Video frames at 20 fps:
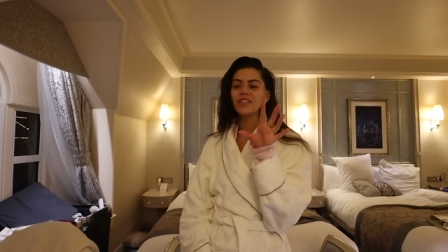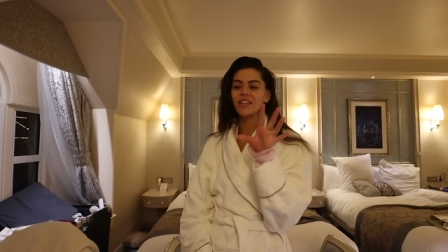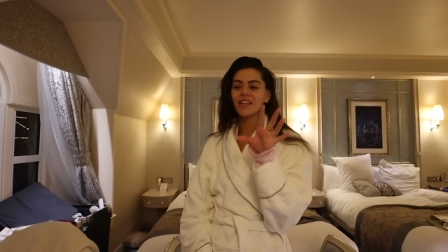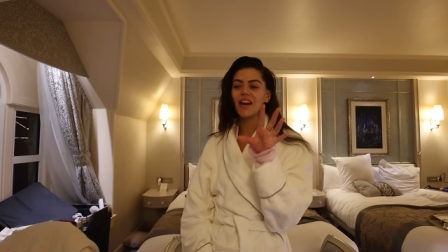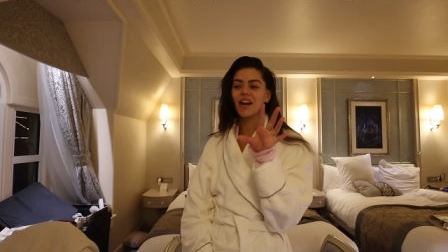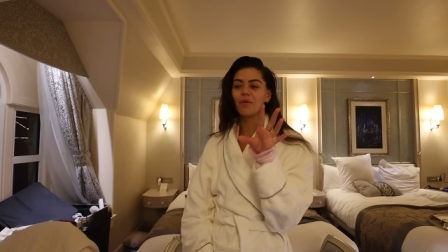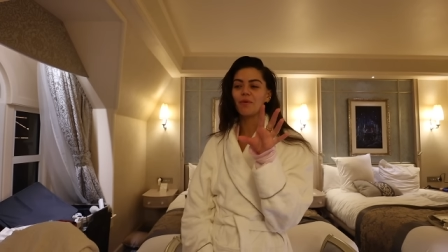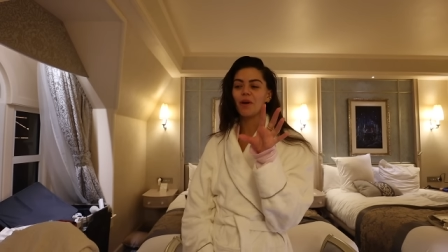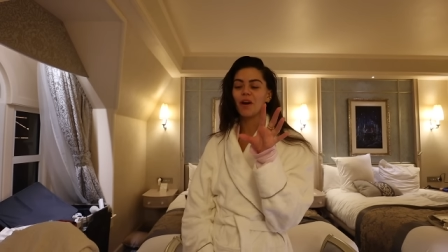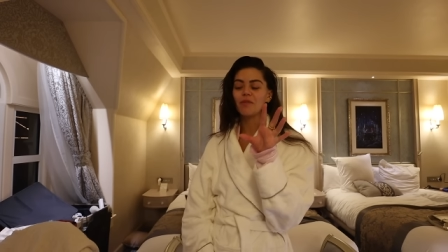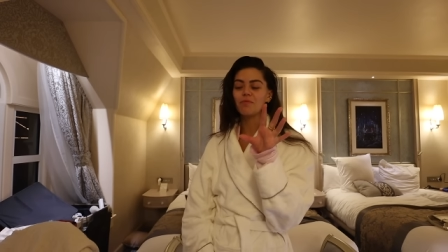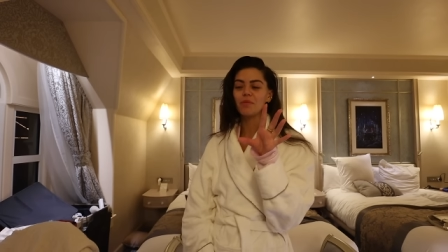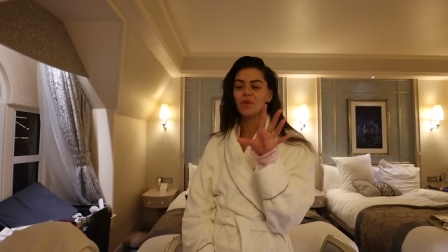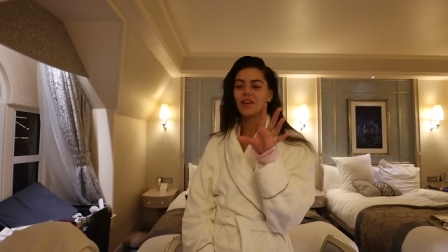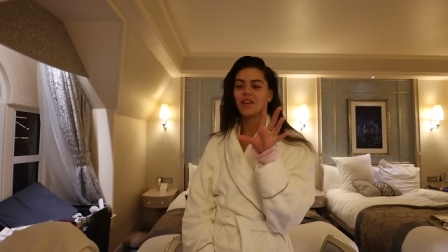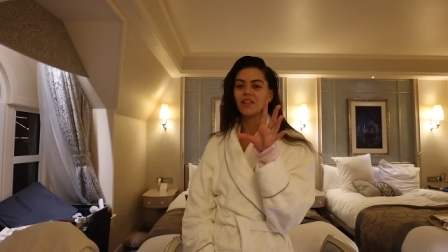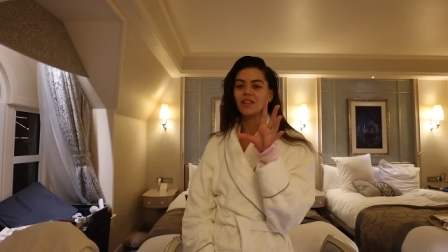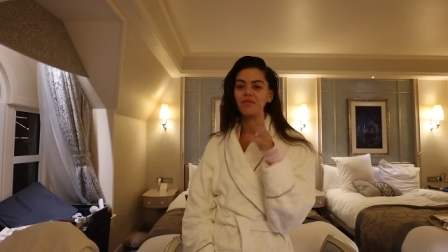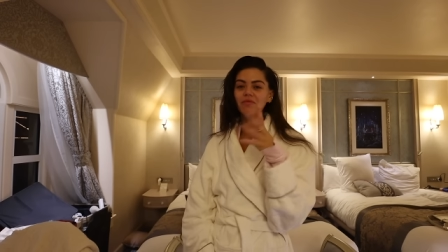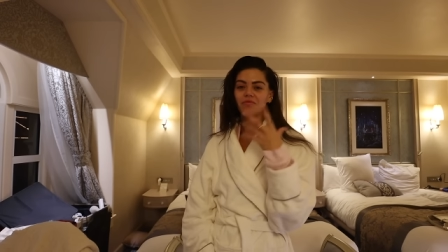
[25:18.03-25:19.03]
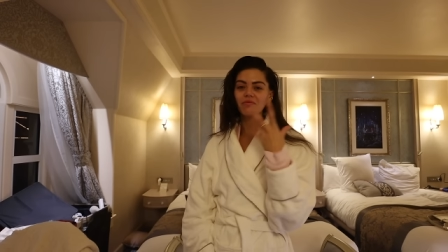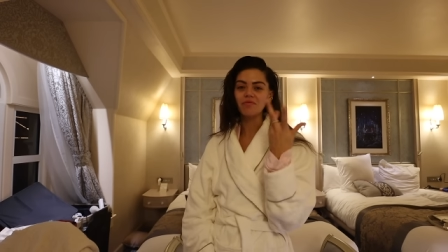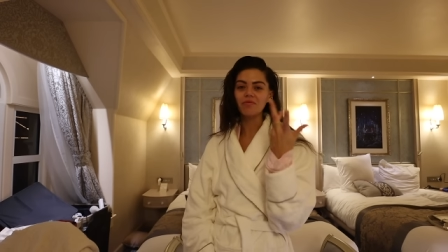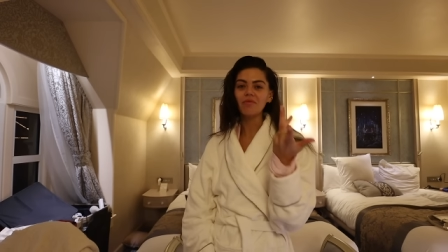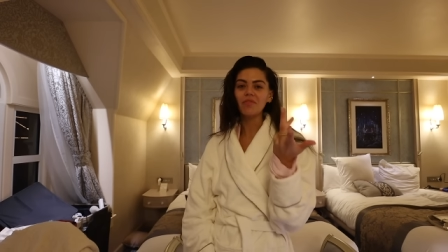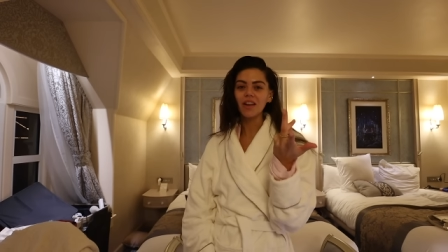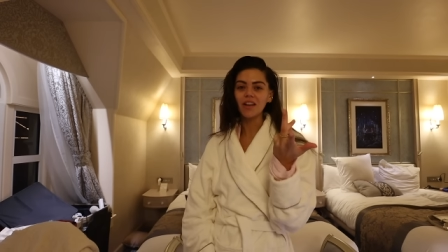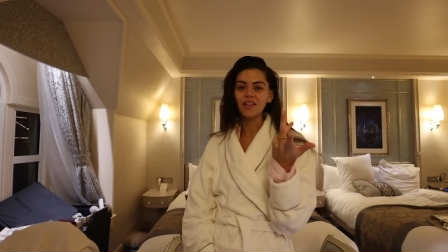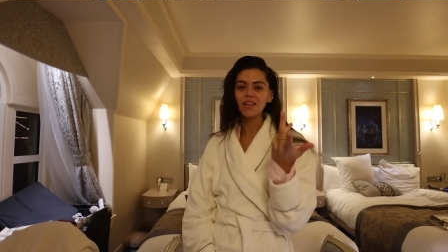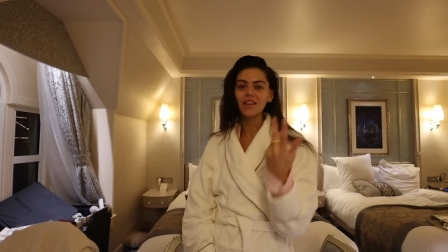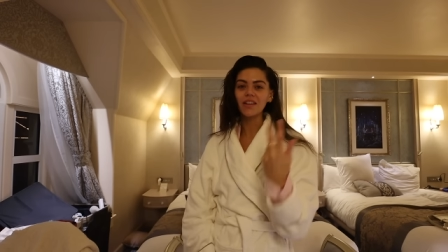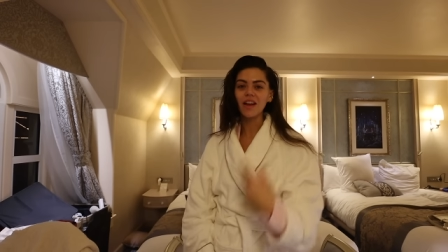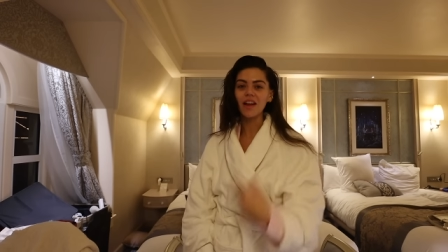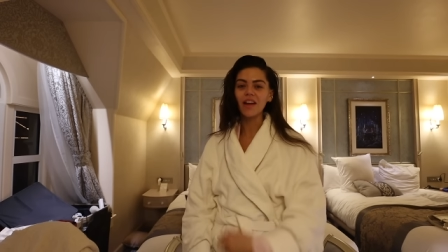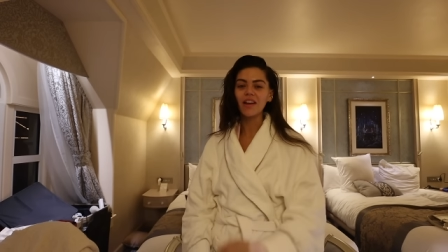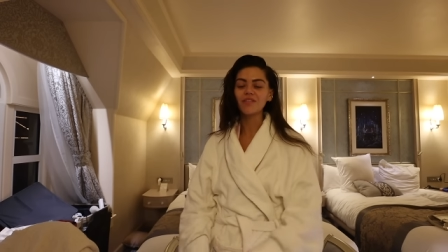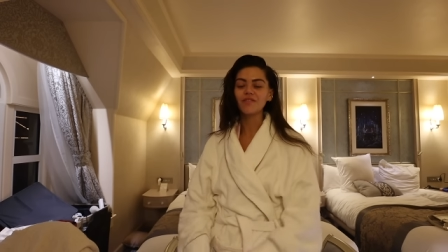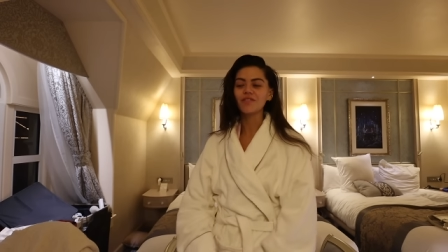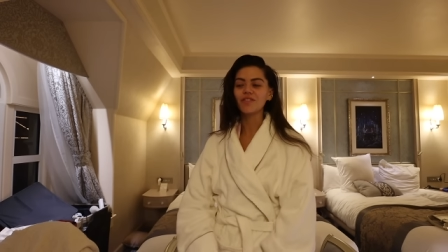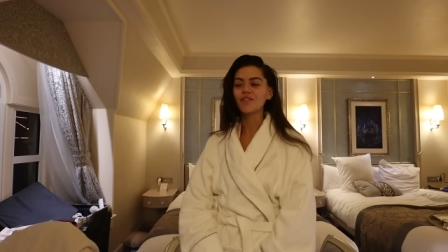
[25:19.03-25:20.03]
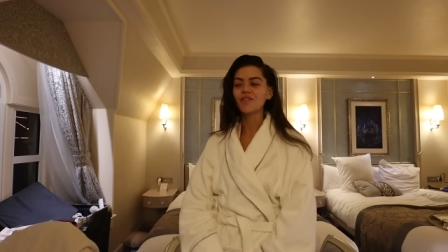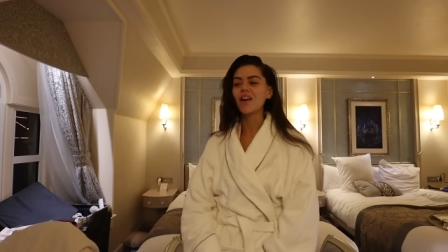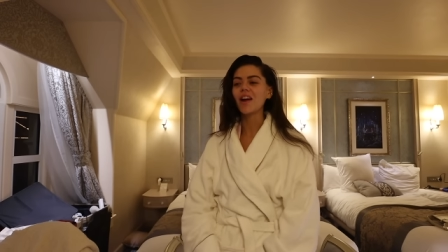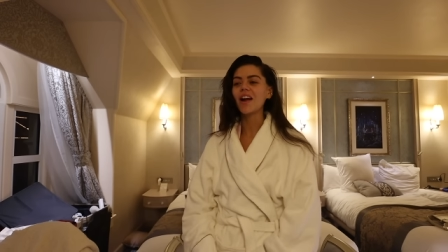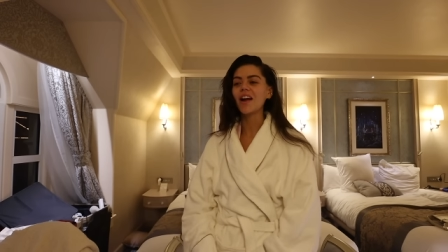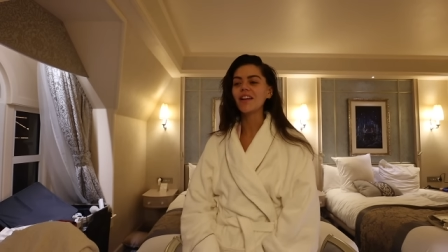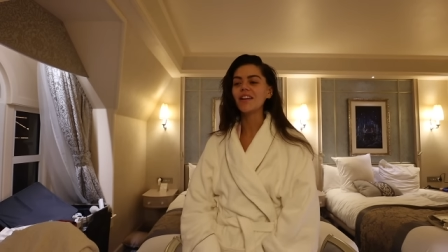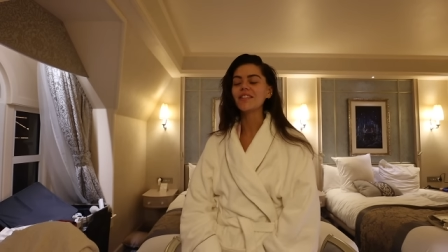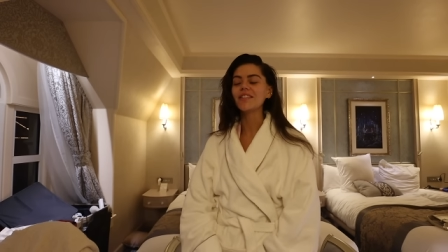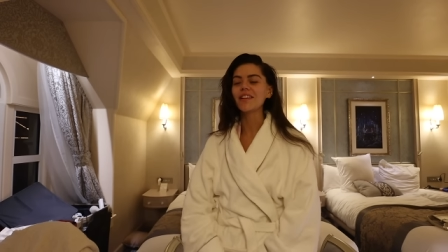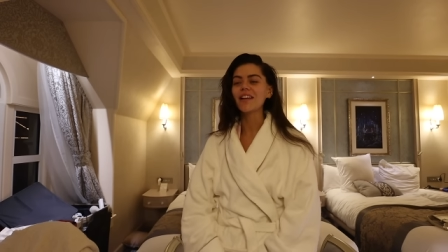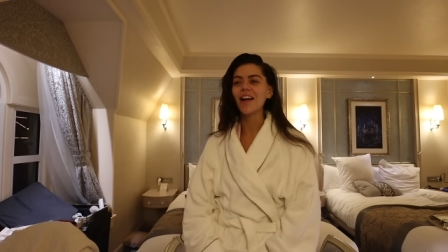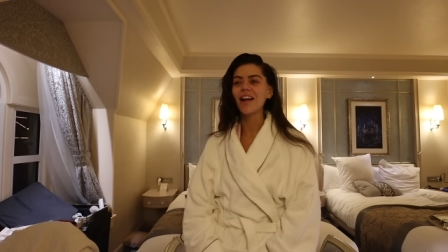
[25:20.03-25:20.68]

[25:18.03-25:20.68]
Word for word: today where I've been in like the line for rides